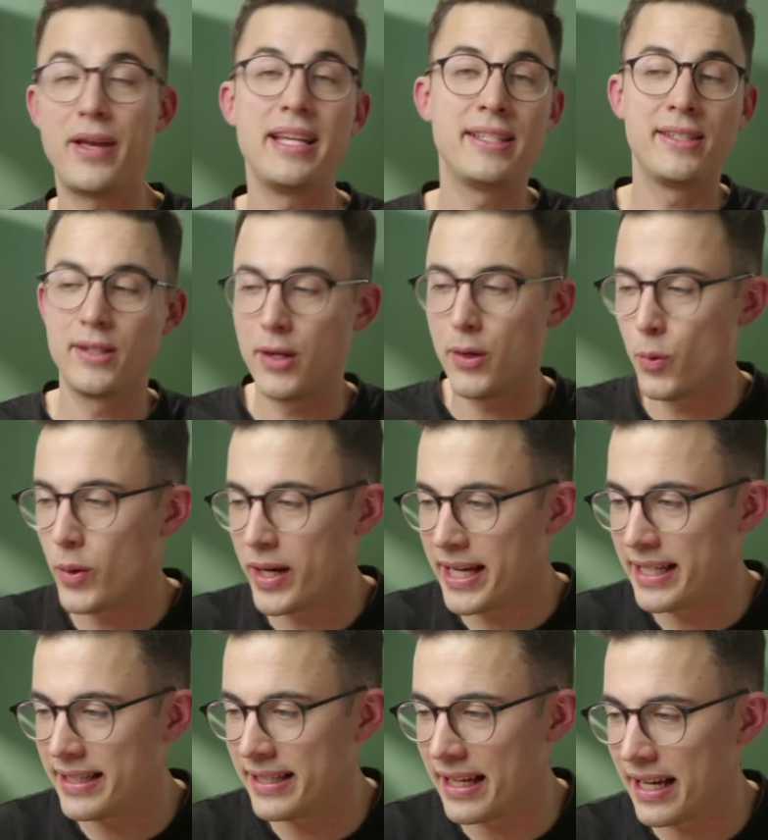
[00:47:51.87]
Fizz
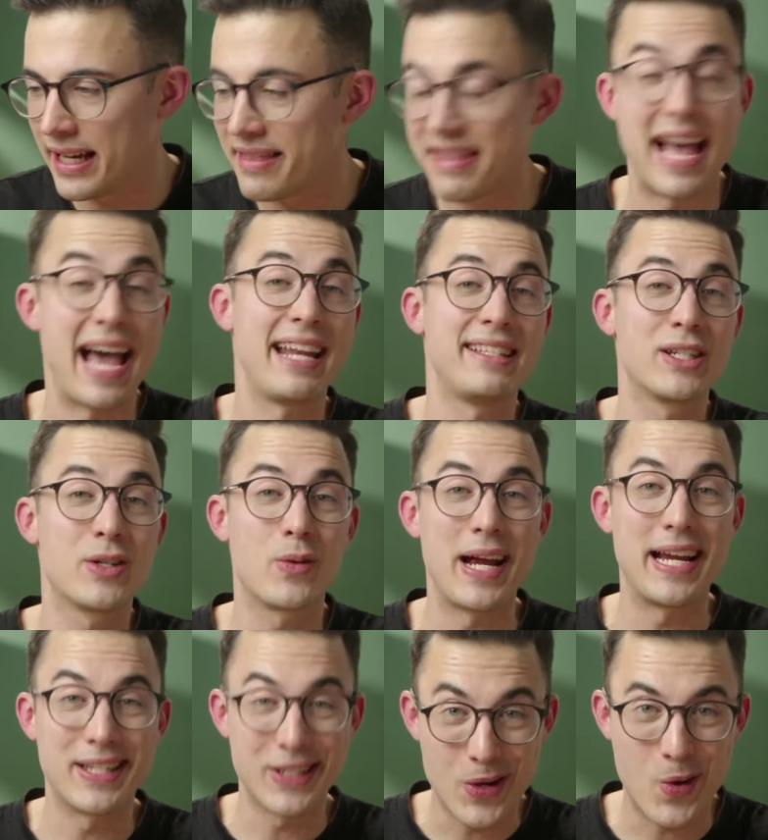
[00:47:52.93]
whiz, that is a
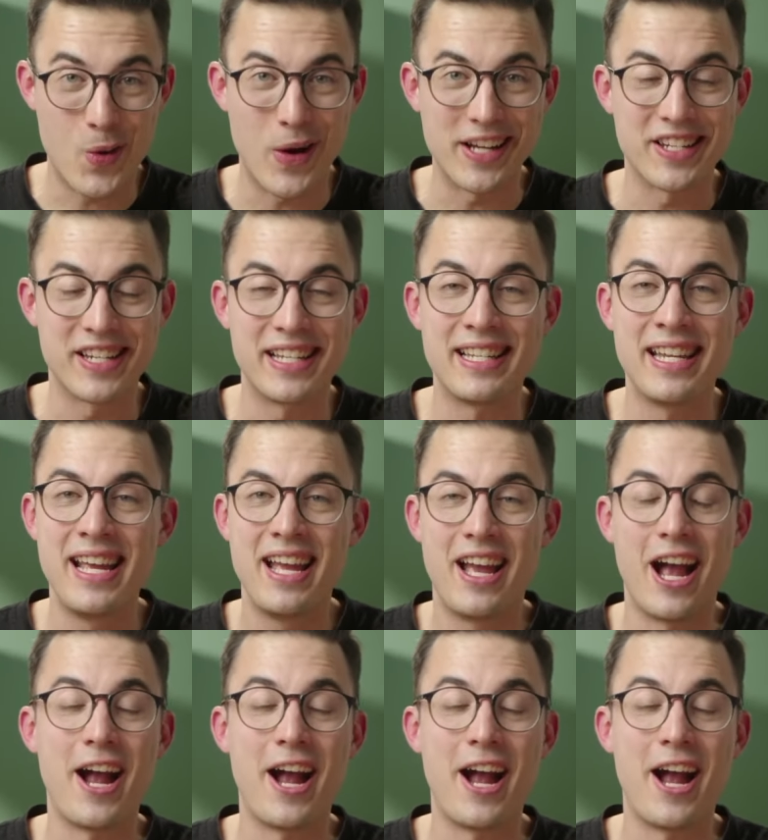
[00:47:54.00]
great question.